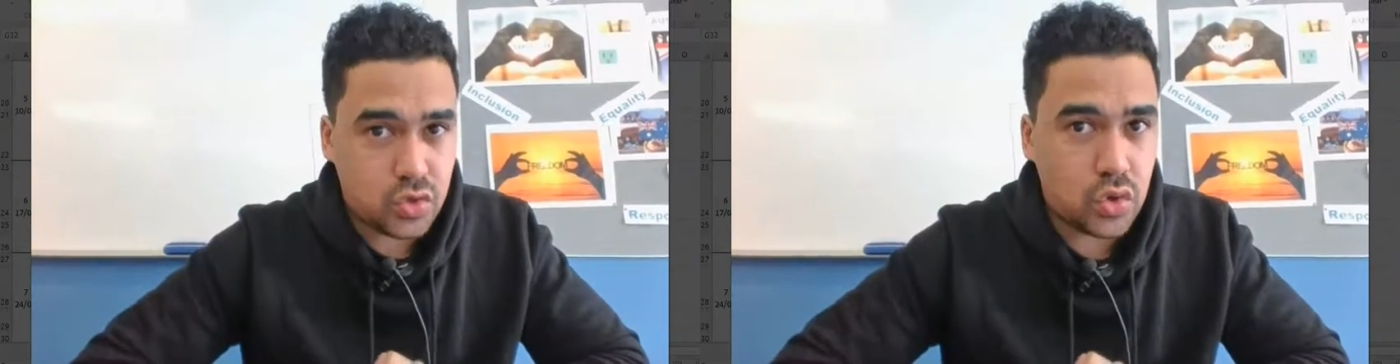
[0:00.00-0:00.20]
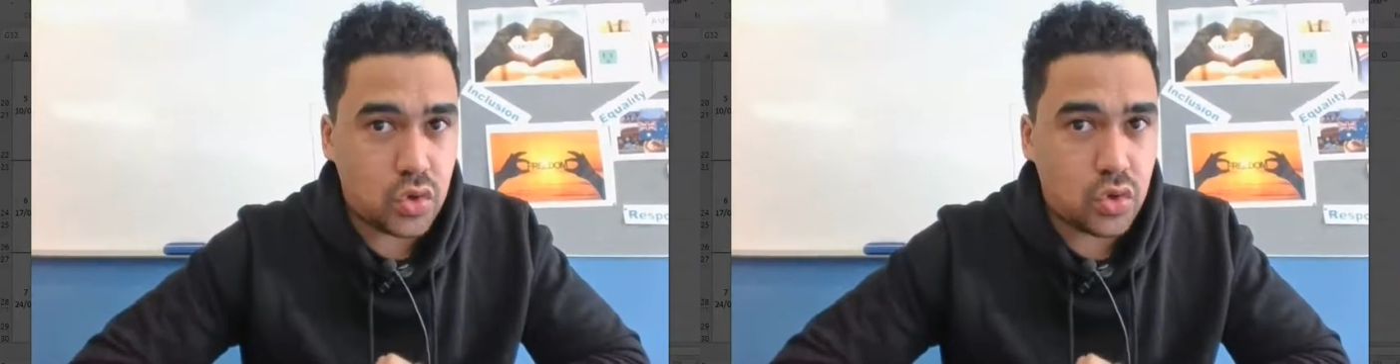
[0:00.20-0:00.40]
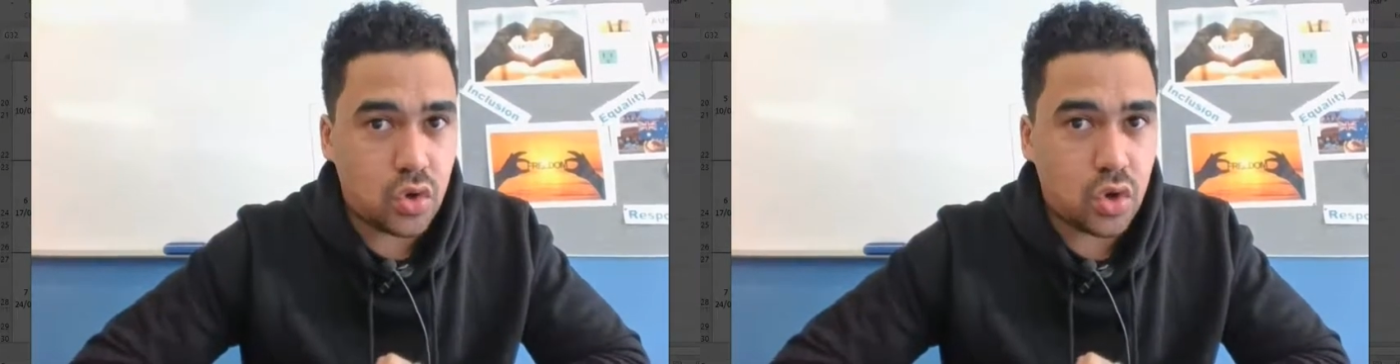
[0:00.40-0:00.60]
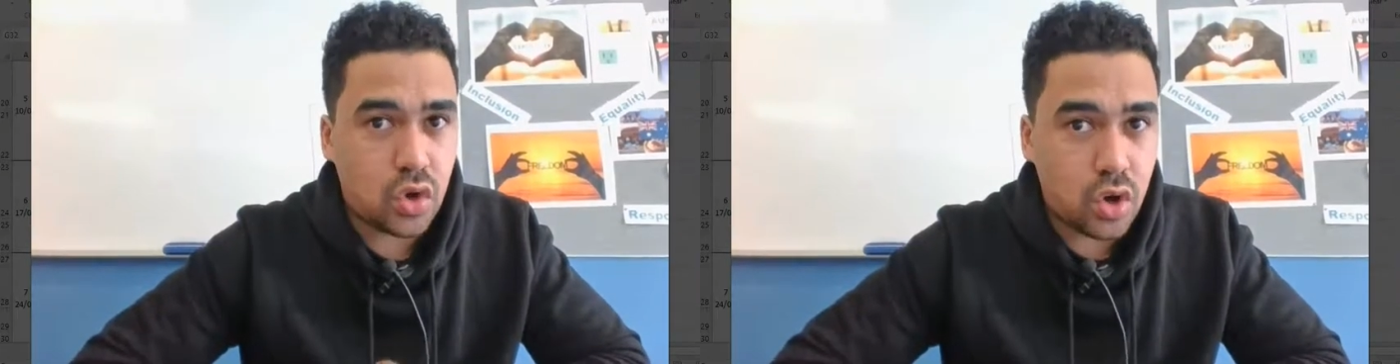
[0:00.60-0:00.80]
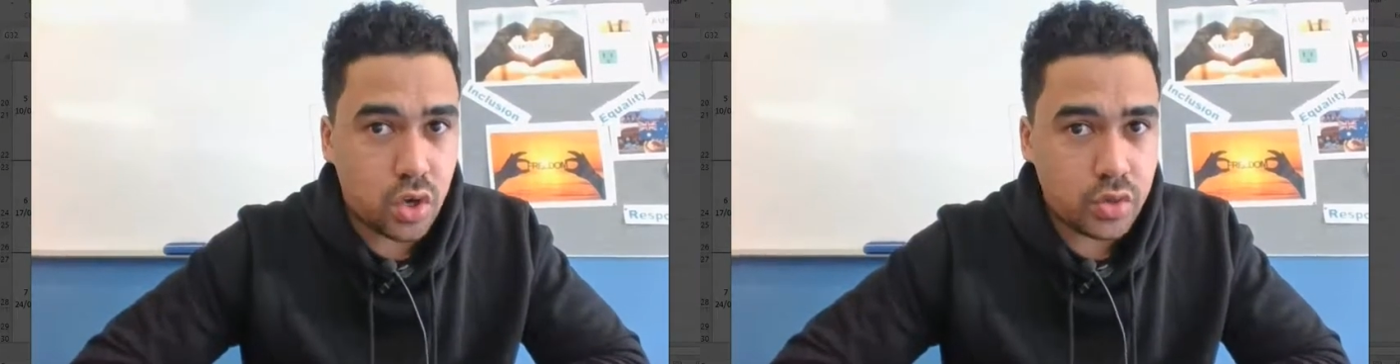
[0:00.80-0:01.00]
turned
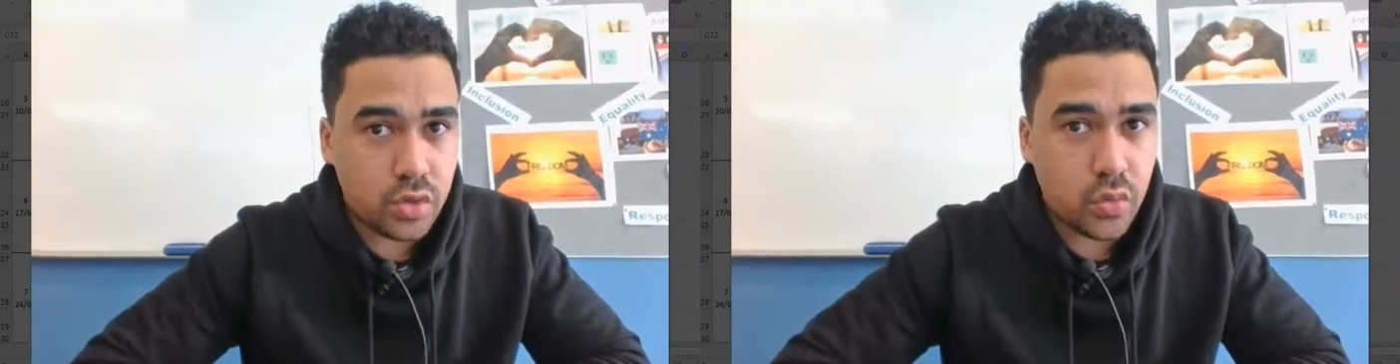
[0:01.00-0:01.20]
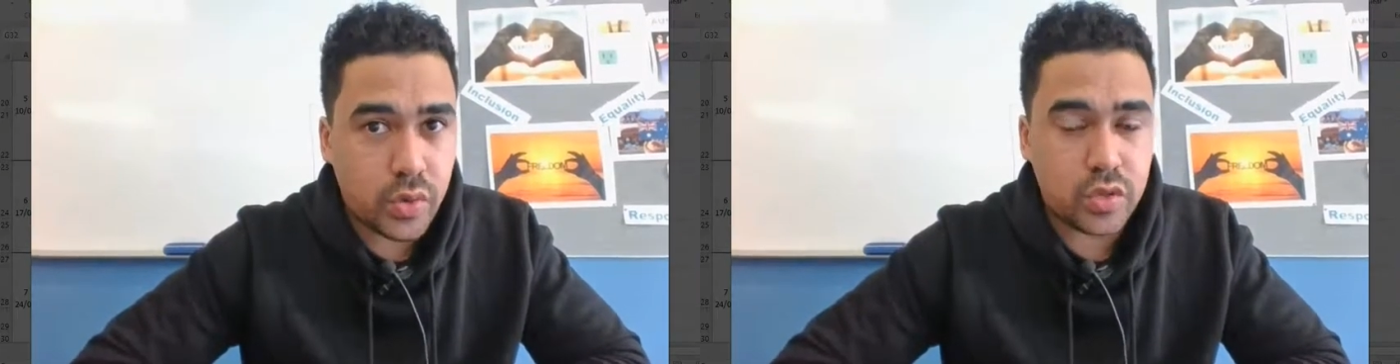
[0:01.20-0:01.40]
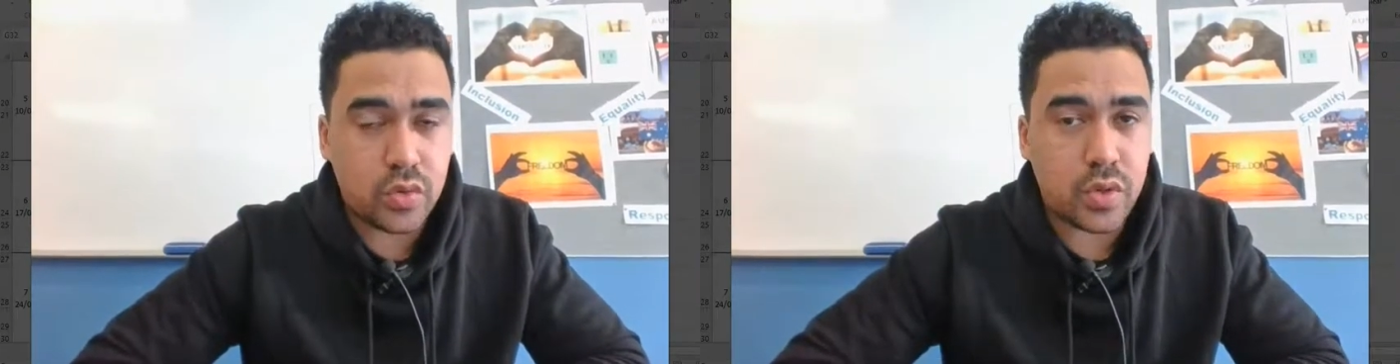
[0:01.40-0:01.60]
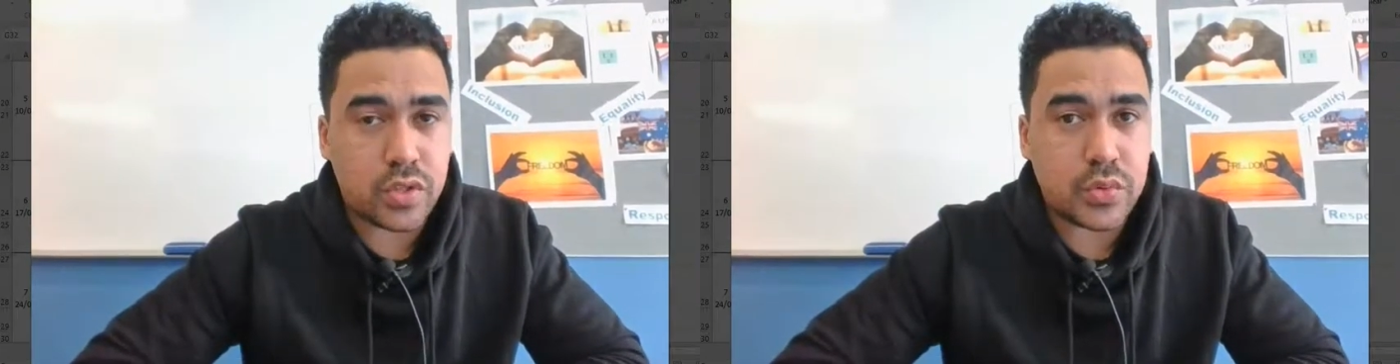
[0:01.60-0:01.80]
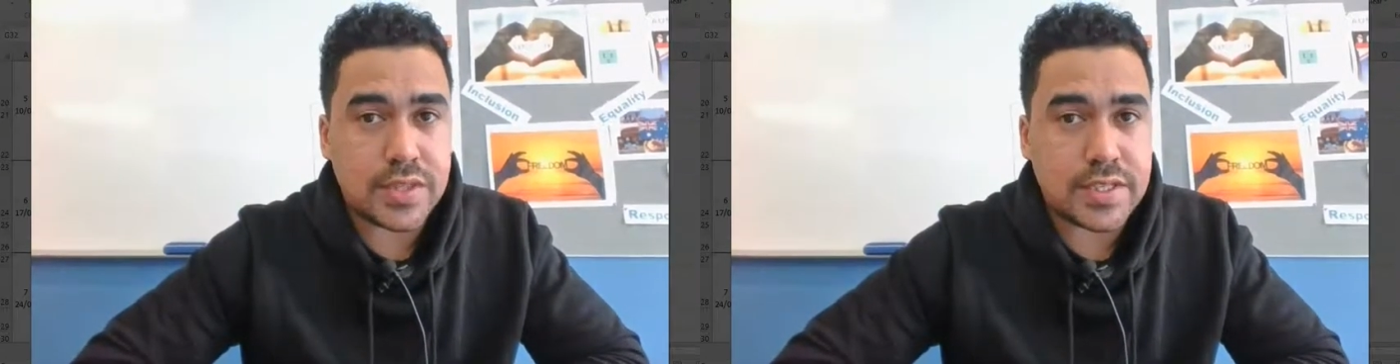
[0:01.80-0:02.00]
on when you are
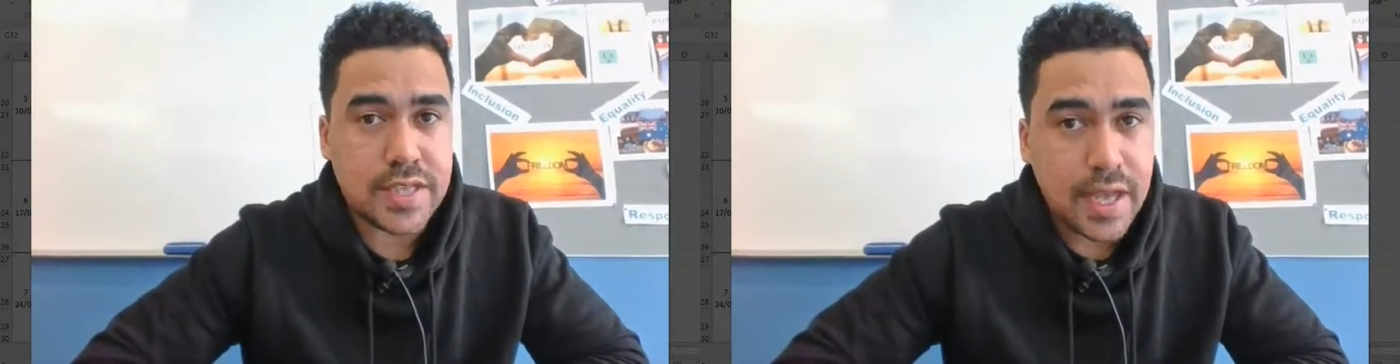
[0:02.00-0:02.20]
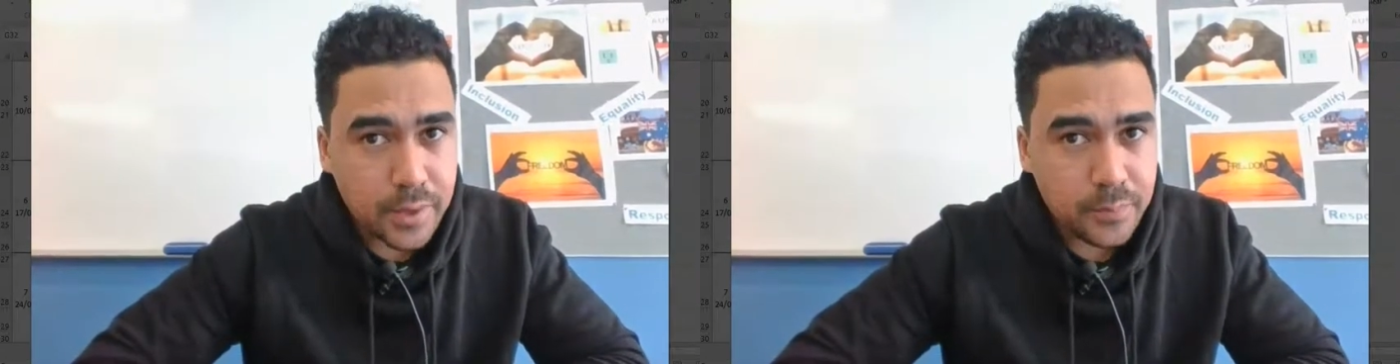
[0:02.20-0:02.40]
doing the SAC.